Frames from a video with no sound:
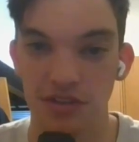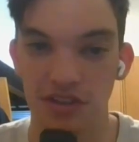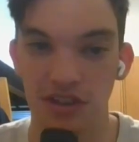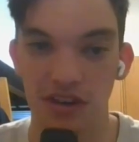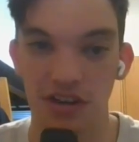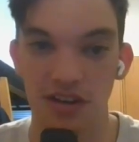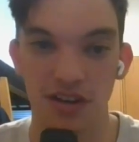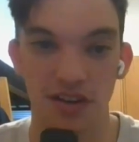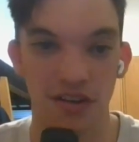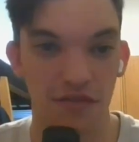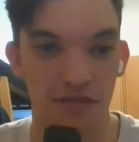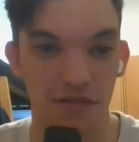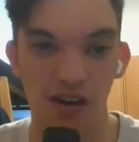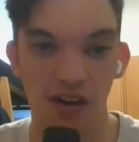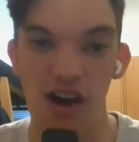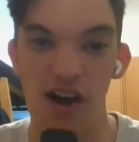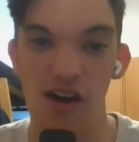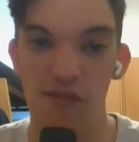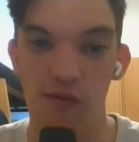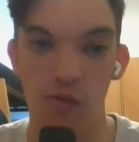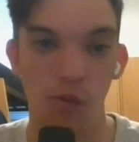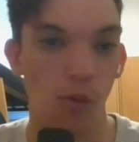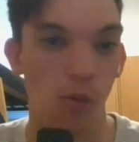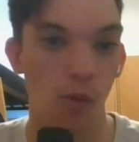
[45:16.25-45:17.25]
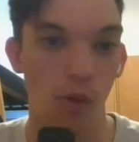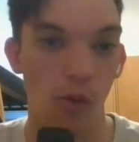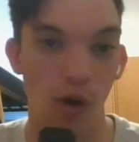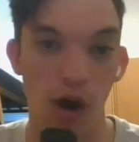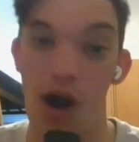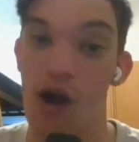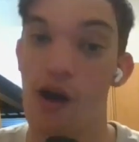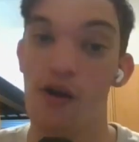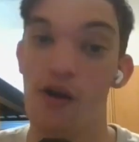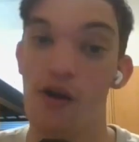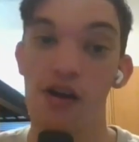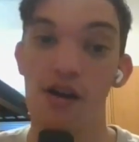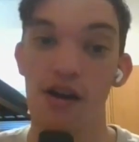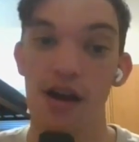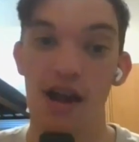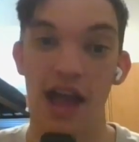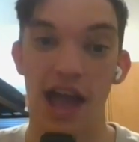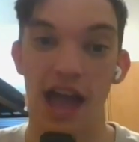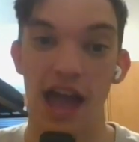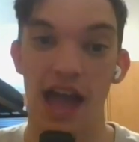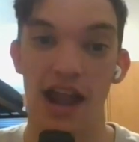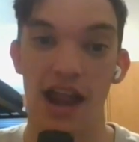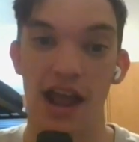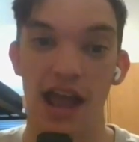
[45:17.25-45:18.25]
It's going to involve water
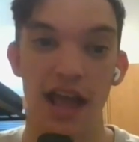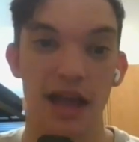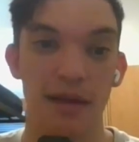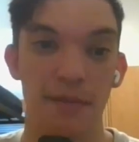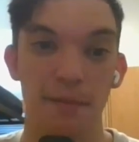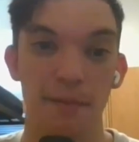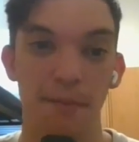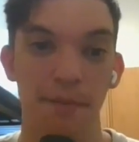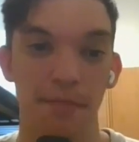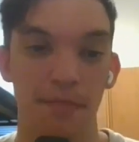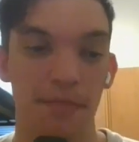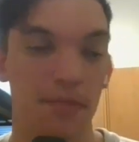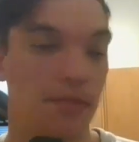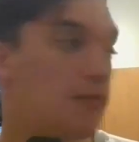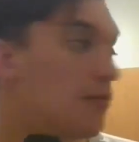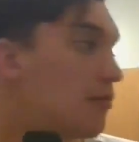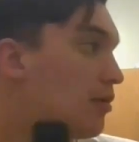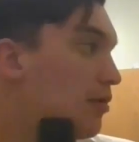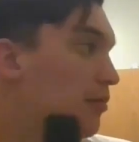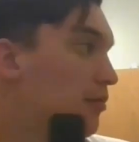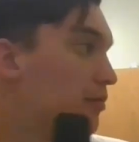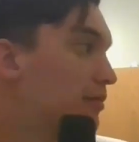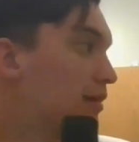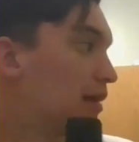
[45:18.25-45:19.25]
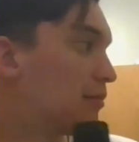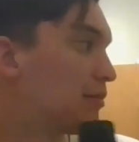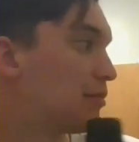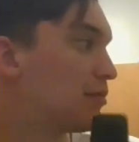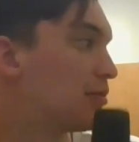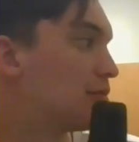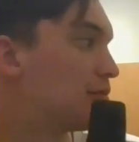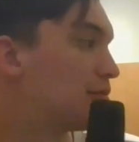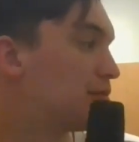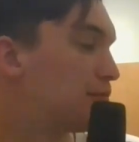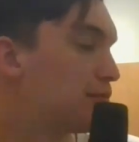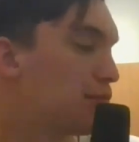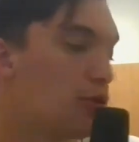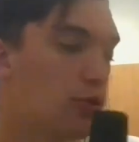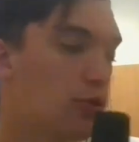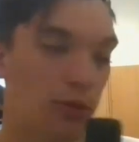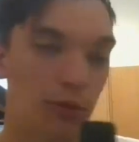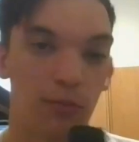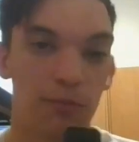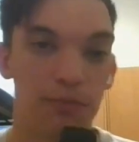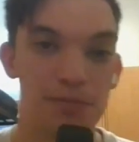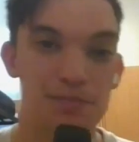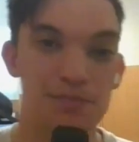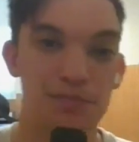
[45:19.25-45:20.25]
and a, well, I mean,
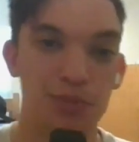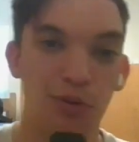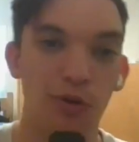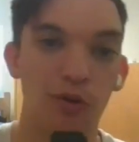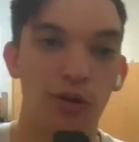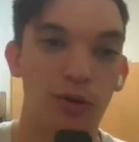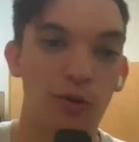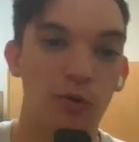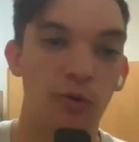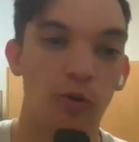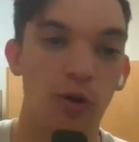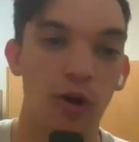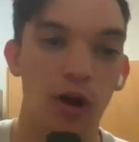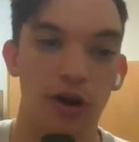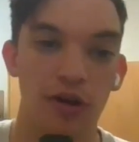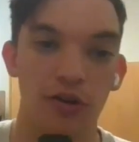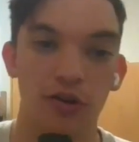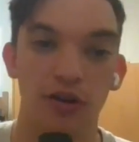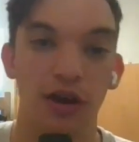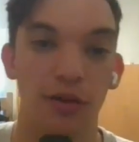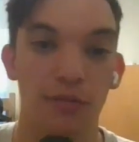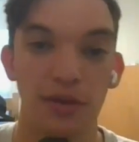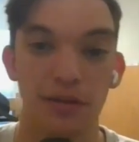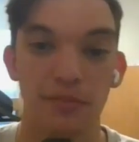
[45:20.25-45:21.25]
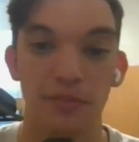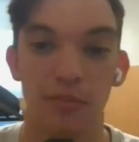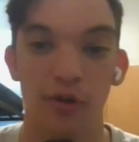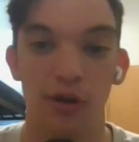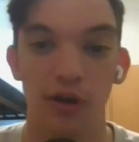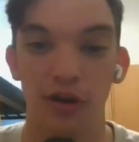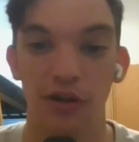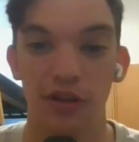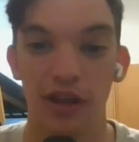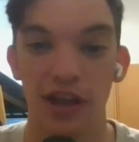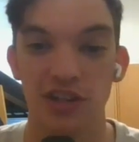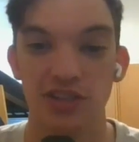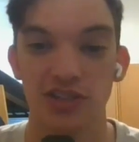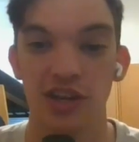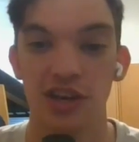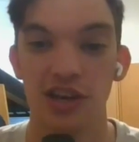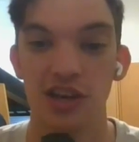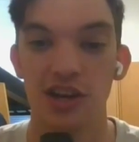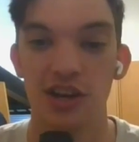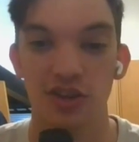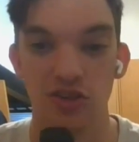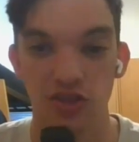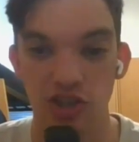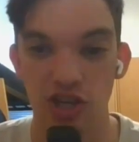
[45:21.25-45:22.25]
pouring water on me more or less.
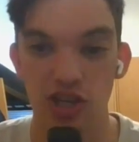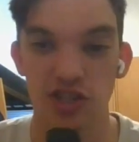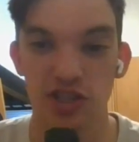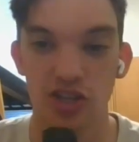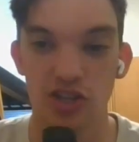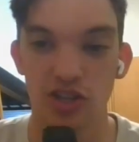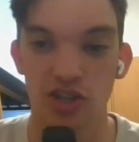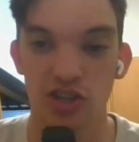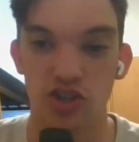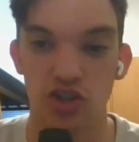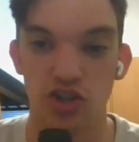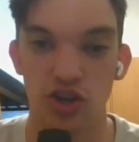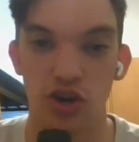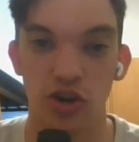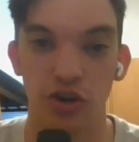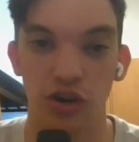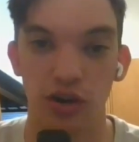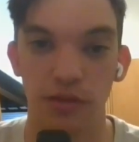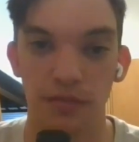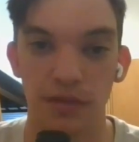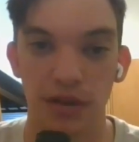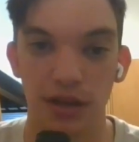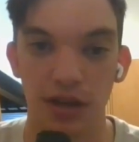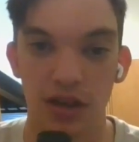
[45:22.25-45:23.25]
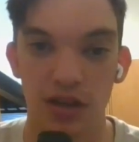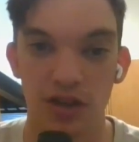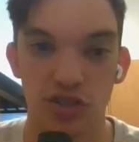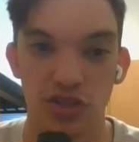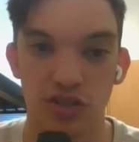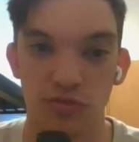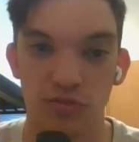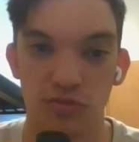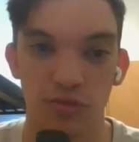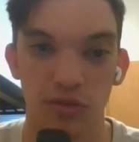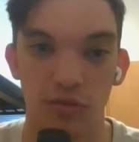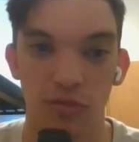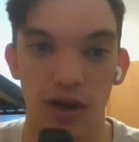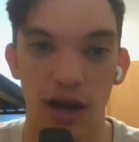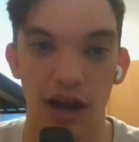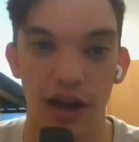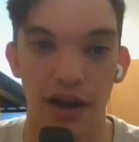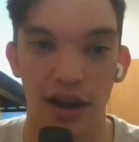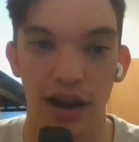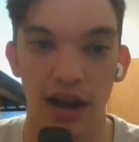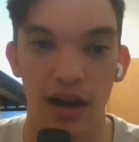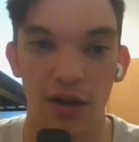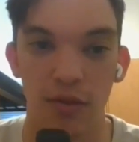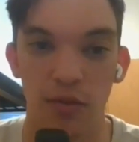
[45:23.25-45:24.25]
Just as a joke, because, well,
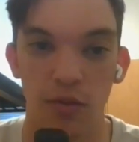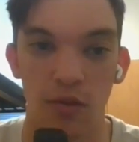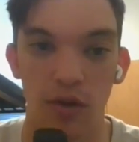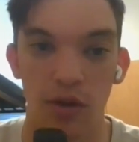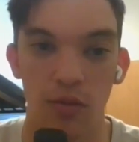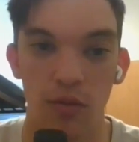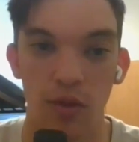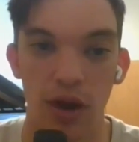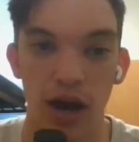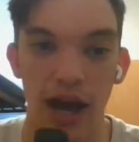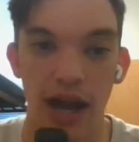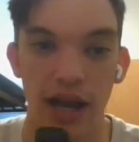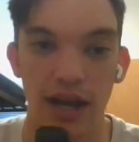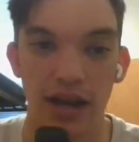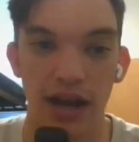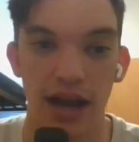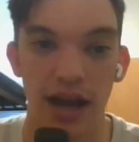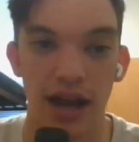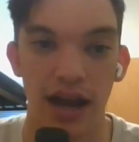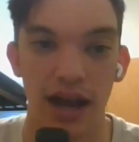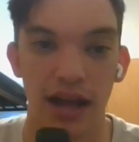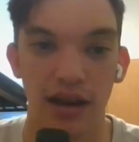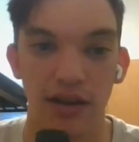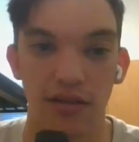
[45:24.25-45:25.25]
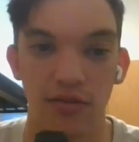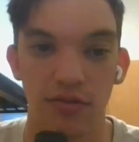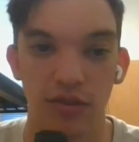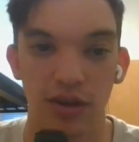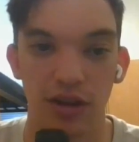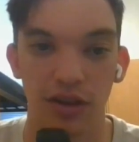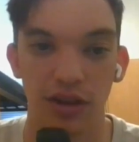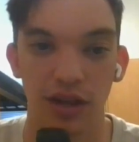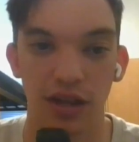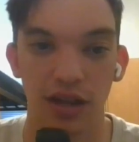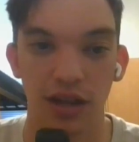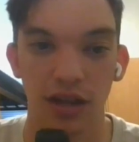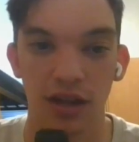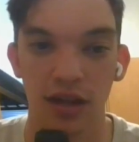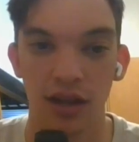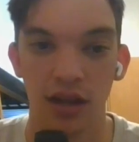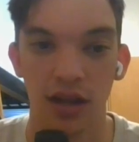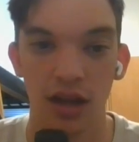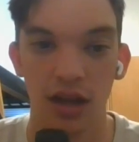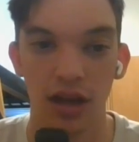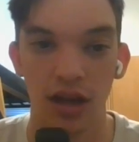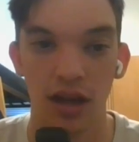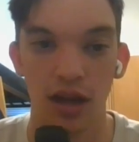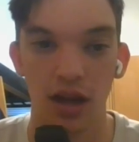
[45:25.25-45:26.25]
why not? Well, why not, really?
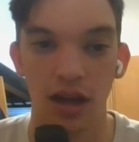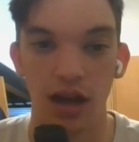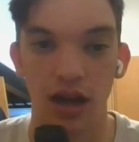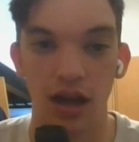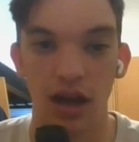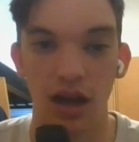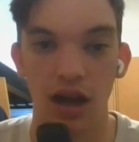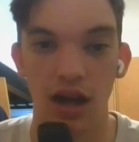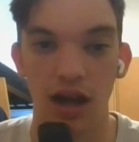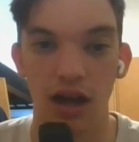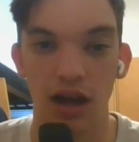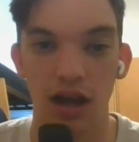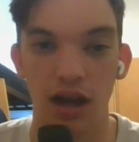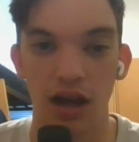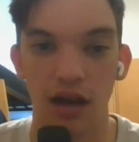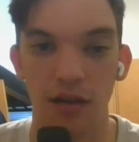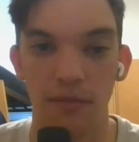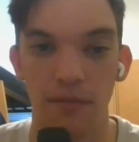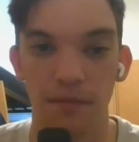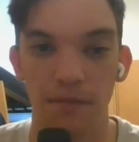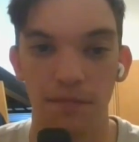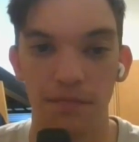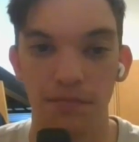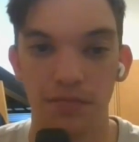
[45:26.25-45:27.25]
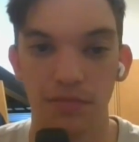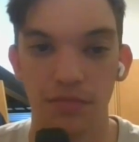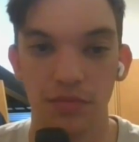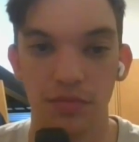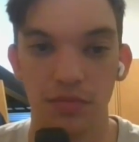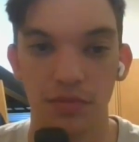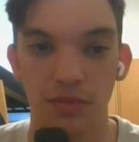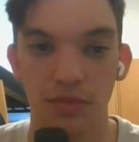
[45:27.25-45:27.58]
Unfortunately,